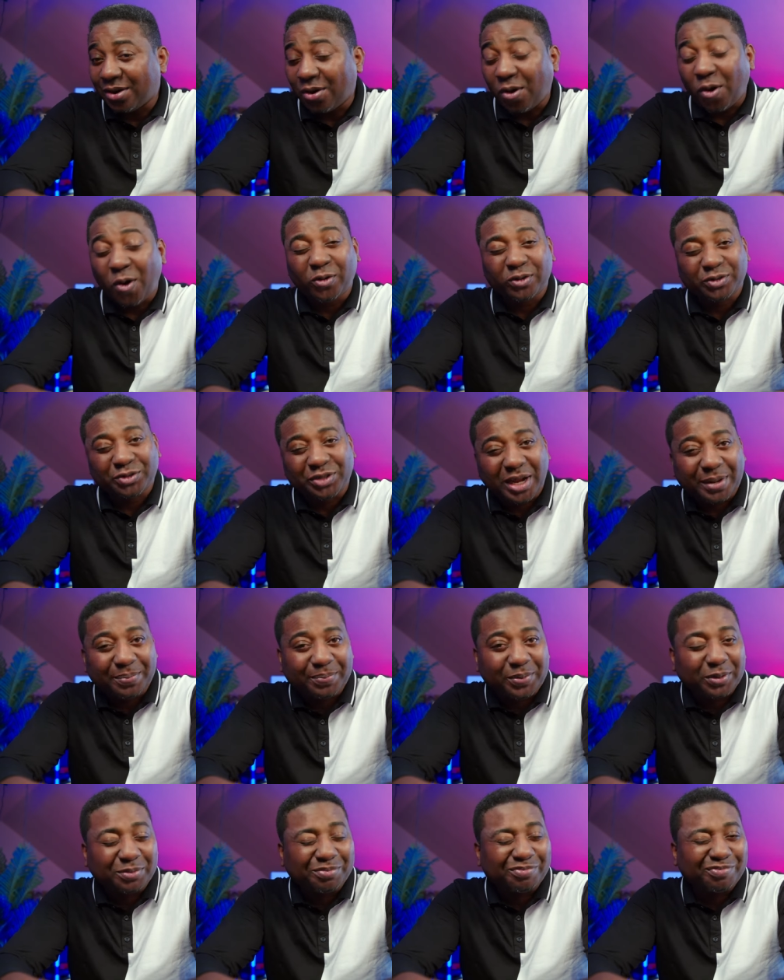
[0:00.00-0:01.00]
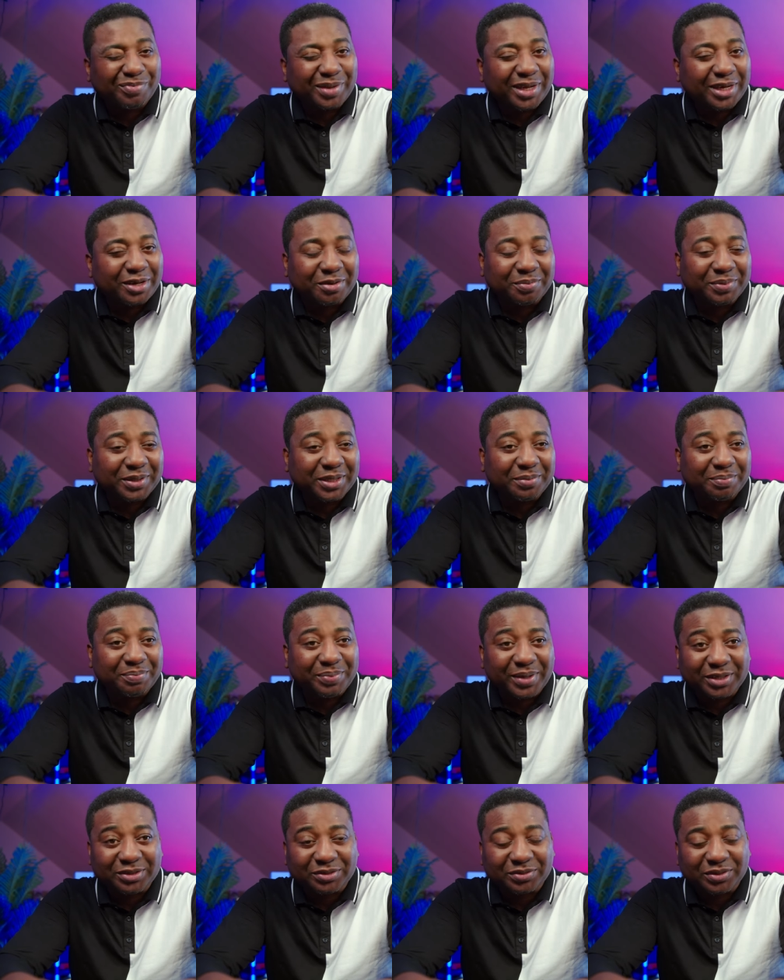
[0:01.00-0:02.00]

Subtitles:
or tripod may not be the best